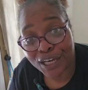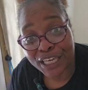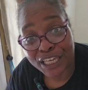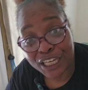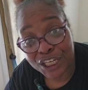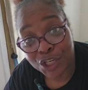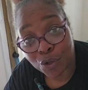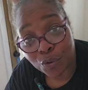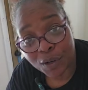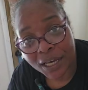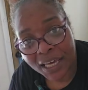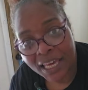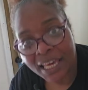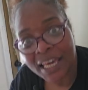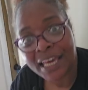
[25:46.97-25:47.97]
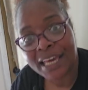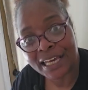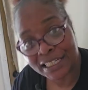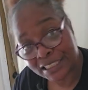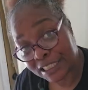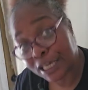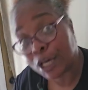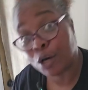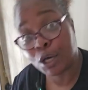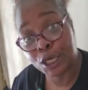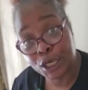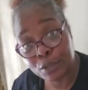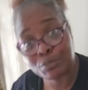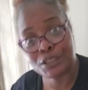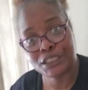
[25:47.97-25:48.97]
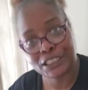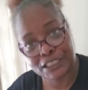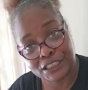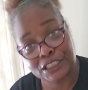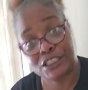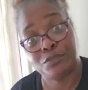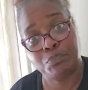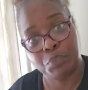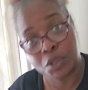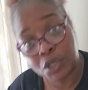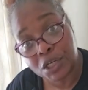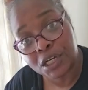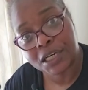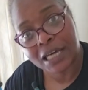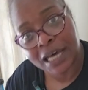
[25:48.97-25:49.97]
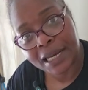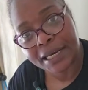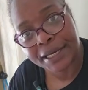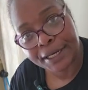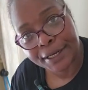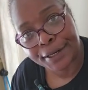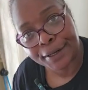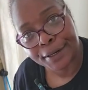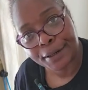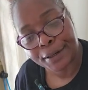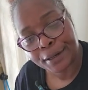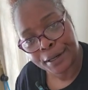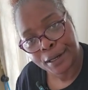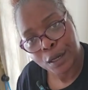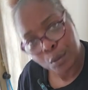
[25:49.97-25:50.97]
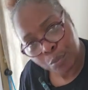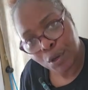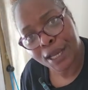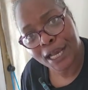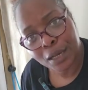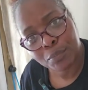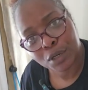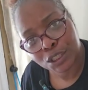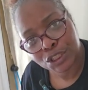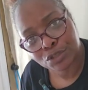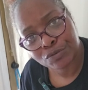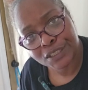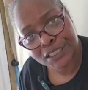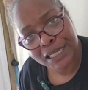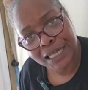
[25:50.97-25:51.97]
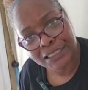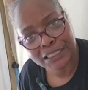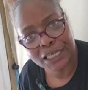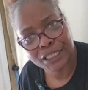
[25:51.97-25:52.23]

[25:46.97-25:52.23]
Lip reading: what he doing and tell him to get this bug out of here. Boy, how about you and I